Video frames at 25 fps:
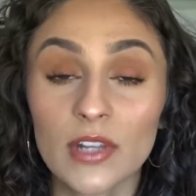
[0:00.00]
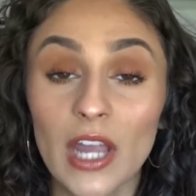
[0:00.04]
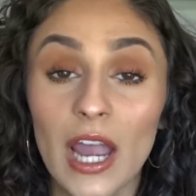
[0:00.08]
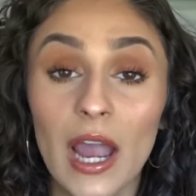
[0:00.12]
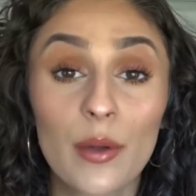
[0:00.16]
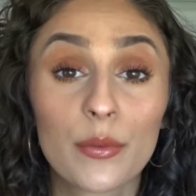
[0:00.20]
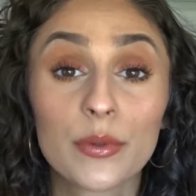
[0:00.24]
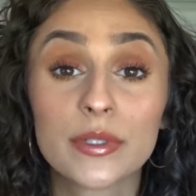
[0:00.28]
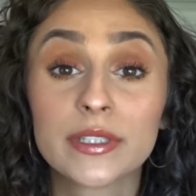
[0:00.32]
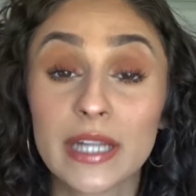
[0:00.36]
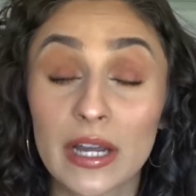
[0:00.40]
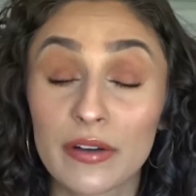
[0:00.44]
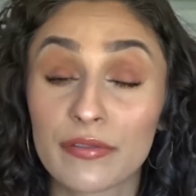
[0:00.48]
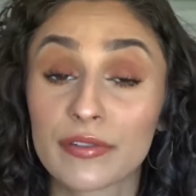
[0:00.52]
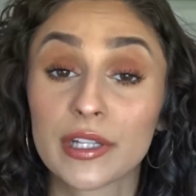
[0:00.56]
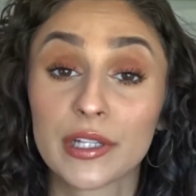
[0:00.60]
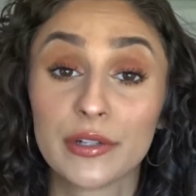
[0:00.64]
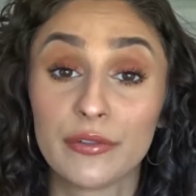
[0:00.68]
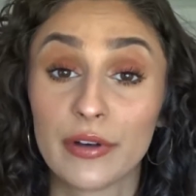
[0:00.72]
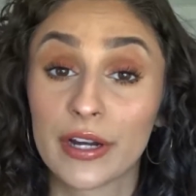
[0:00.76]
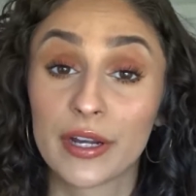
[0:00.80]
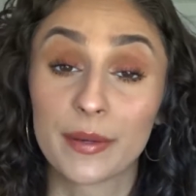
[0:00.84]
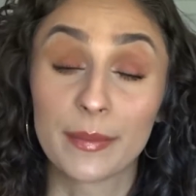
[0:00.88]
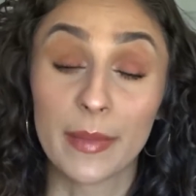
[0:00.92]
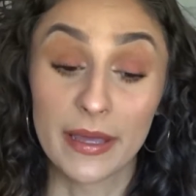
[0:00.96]
I would
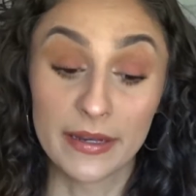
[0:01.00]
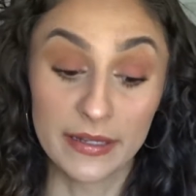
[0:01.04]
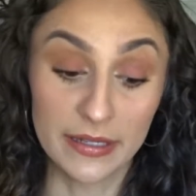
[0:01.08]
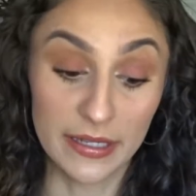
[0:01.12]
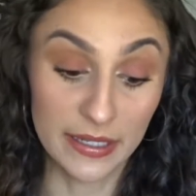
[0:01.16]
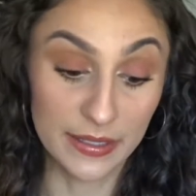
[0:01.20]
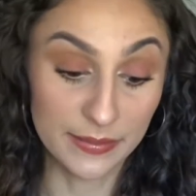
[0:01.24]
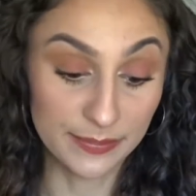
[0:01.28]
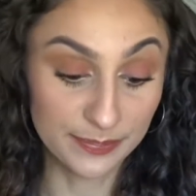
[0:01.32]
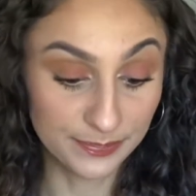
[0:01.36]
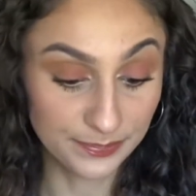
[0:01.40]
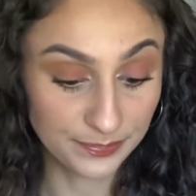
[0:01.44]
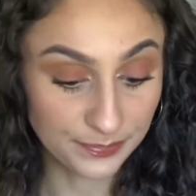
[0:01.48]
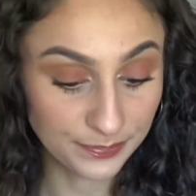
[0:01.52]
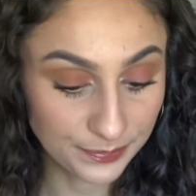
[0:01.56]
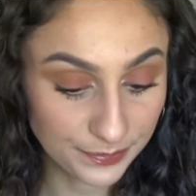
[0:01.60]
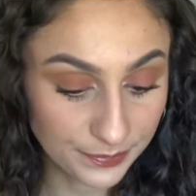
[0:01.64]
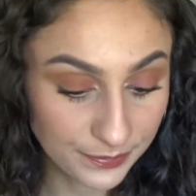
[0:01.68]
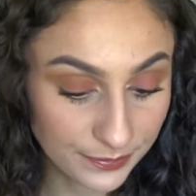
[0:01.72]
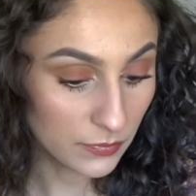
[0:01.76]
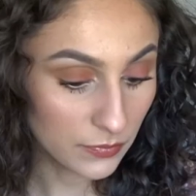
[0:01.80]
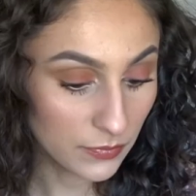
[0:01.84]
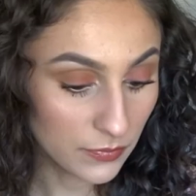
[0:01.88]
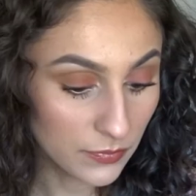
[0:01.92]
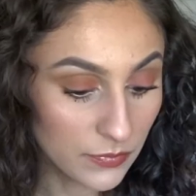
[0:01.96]
definitely recommend it.
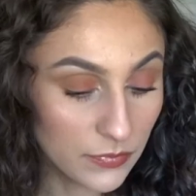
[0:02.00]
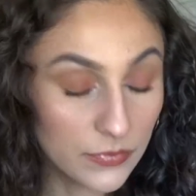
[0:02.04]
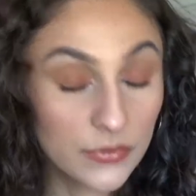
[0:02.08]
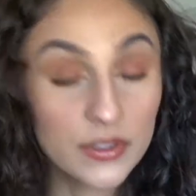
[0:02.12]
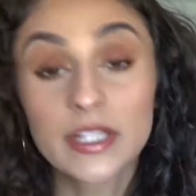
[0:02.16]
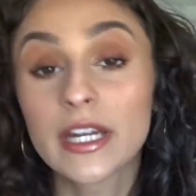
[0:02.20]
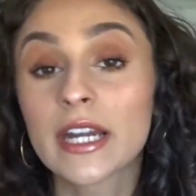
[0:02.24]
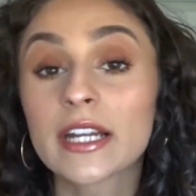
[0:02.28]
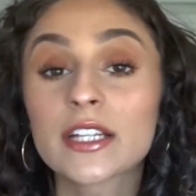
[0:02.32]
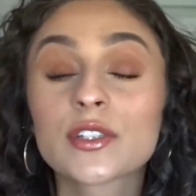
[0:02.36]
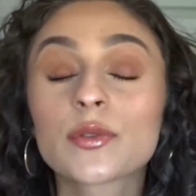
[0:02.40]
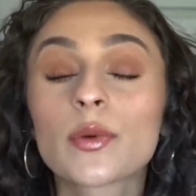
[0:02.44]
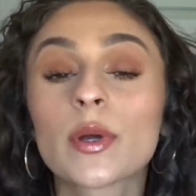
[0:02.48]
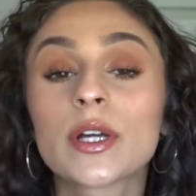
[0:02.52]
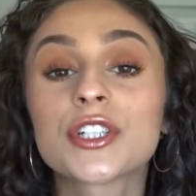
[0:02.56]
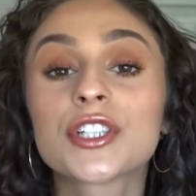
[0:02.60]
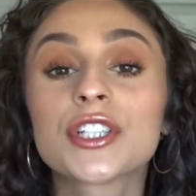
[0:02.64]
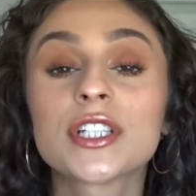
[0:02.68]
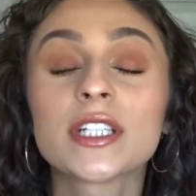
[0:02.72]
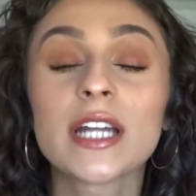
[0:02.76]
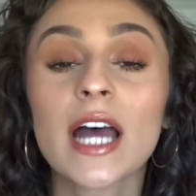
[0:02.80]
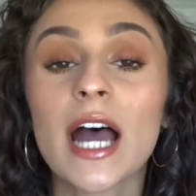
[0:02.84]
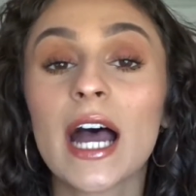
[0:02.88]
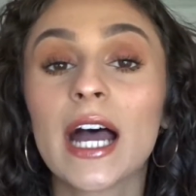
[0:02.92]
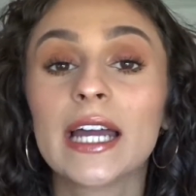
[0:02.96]
The next
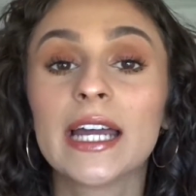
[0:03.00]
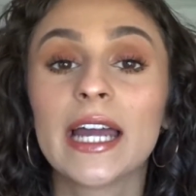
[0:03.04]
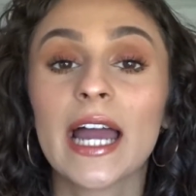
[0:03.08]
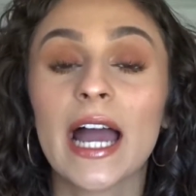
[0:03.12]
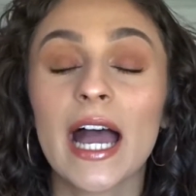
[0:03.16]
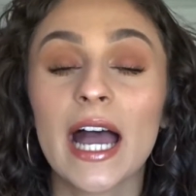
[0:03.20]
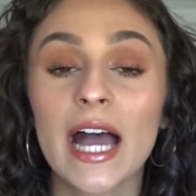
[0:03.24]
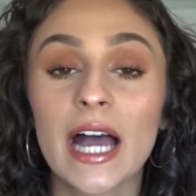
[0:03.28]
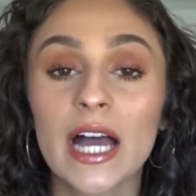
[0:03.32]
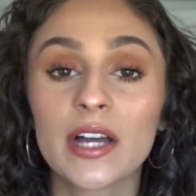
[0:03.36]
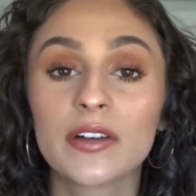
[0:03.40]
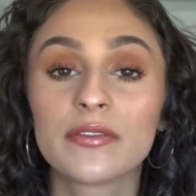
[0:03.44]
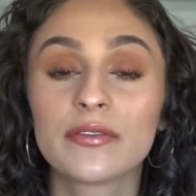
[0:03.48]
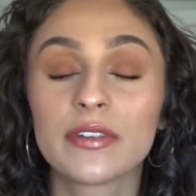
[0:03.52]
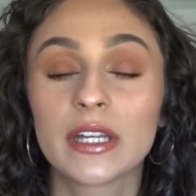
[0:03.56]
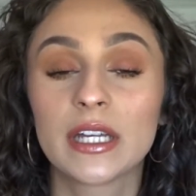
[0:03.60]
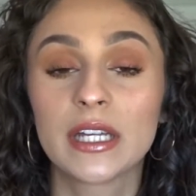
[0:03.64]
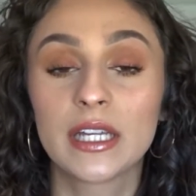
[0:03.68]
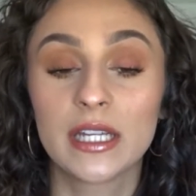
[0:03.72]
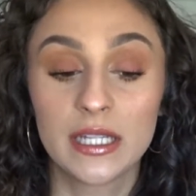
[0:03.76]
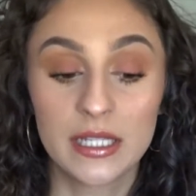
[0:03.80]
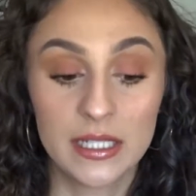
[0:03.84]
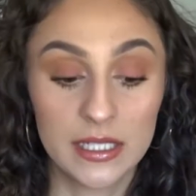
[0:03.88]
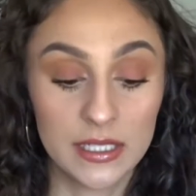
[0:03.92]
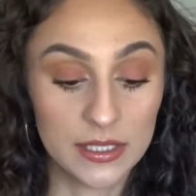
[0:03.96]
question I have
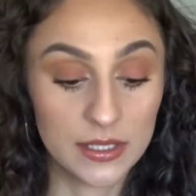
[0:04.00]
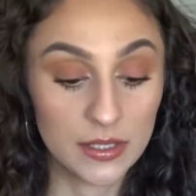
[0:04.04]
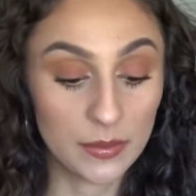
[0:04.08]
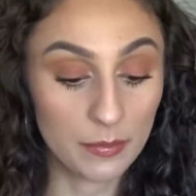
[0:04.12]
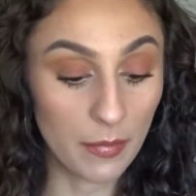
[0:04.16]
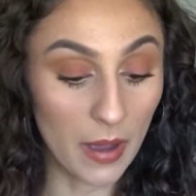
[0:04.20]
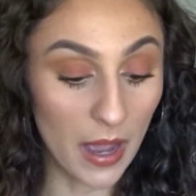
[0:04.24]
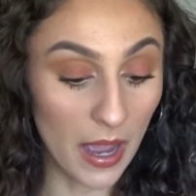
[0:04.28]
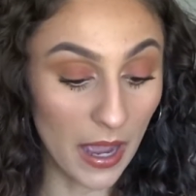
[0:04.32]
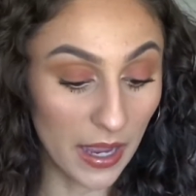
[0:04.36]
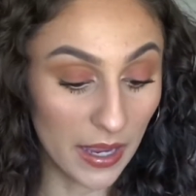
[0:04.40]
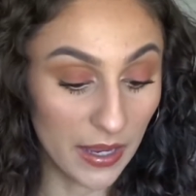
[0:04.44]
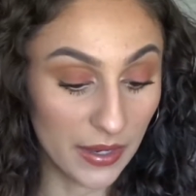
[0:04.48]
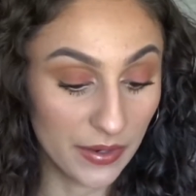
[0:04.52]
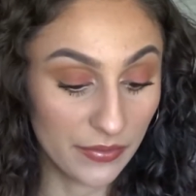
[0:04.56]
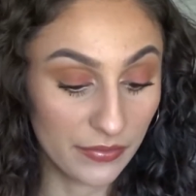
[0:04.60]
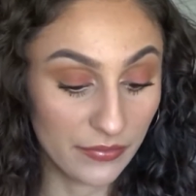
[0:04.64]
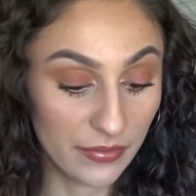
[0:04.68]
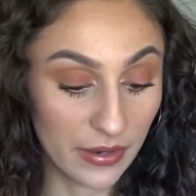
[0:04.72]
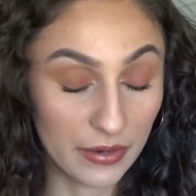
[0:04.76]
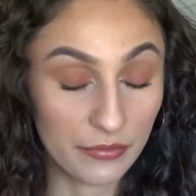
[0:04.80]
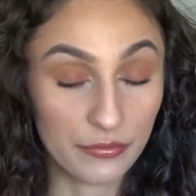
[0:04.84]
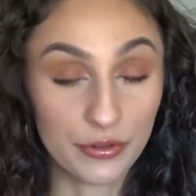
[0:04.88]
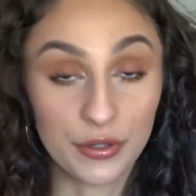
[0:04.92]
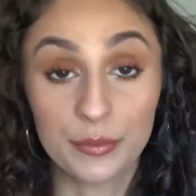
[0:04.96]
is my
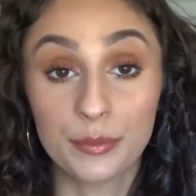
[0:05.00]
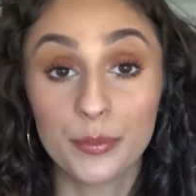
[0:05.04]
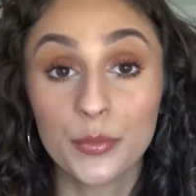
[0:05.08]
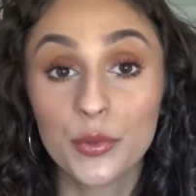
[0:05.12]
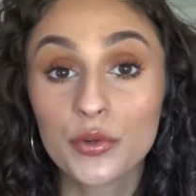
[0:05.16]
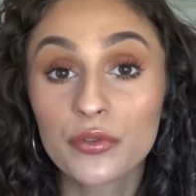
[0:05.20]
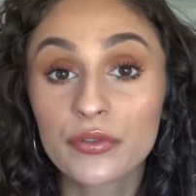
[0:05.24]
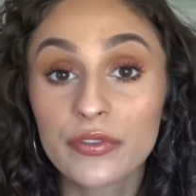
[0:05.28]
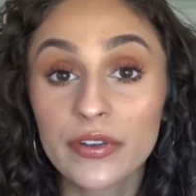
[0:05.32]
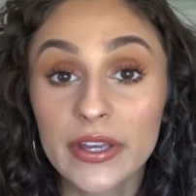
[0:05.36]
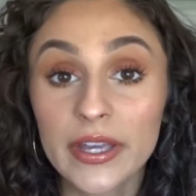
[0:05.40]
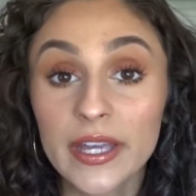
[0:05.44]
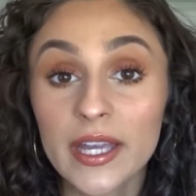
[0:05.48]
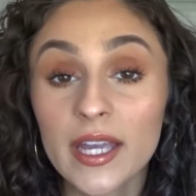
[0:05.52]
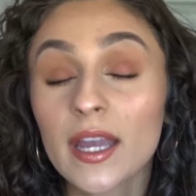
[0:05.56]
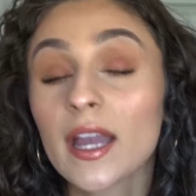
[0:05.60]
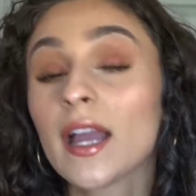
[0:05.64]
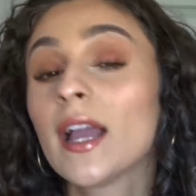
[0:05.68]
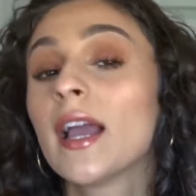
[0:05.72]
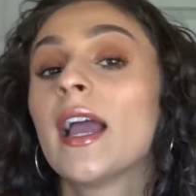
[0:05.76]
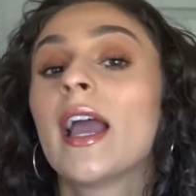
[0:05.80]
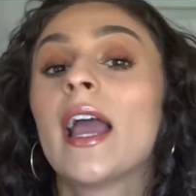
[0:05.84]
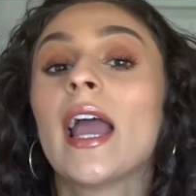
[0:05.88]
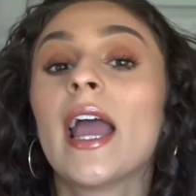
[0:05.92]
favorite movie,